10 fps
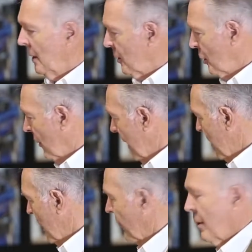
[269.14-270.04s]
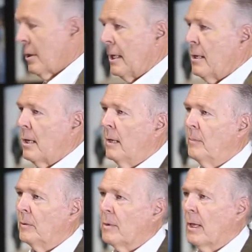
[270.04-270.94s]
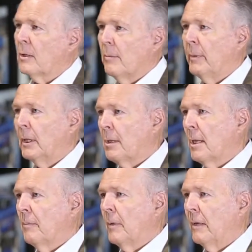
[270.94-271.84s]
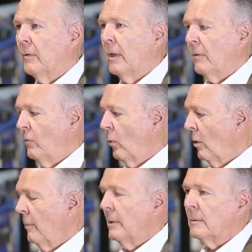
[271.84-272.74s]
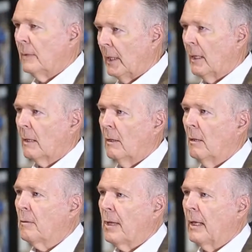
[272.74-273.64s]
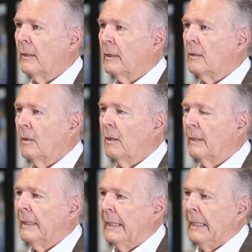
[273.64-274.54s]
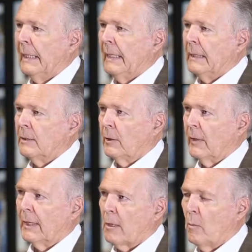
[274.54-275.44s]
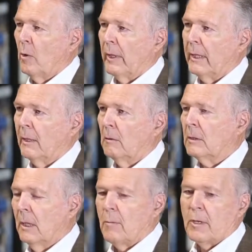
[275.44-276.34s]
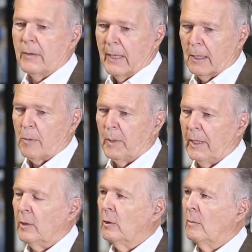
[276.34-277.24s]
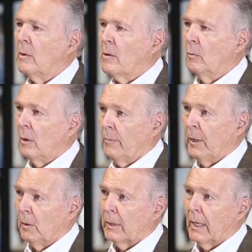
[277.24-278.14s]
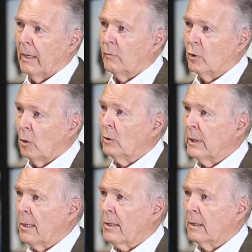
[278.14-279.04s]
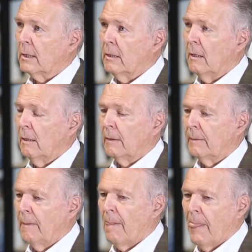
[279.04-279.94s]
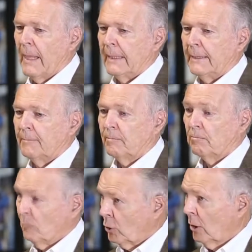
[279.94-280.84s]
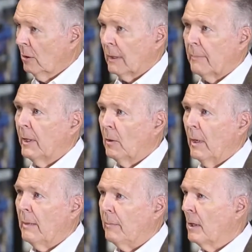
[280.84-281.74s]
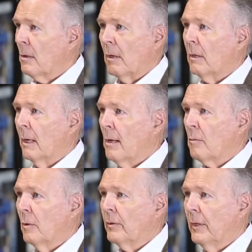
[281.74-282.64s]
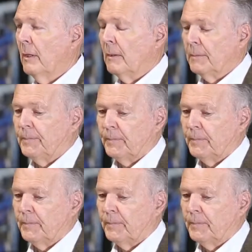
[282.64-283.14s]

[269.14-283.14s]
So they set the seats up and set the belts up and everything for him, and he got all set in the car. So the next morning, Carroll comes in, they explain to him, would it be okay if Joe tested the car? Sure, that'd be great, because our guys weren't there.